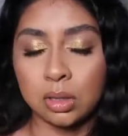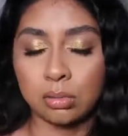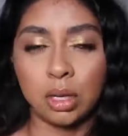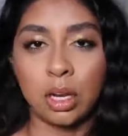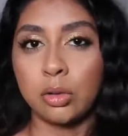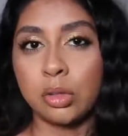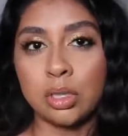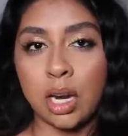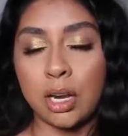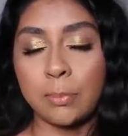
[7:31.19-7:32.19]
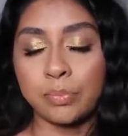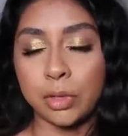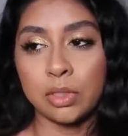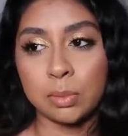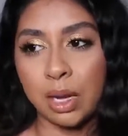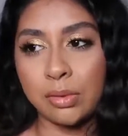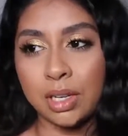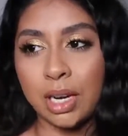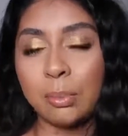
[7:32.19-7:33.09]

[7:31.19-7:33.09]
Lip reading: a different cake on the day of his birthday.